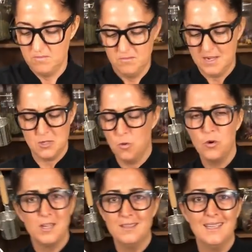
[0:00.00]
that's all
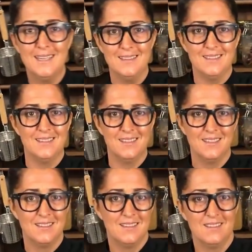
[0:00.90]
you need.
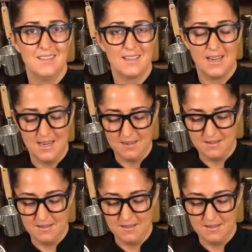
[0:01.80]
Okay?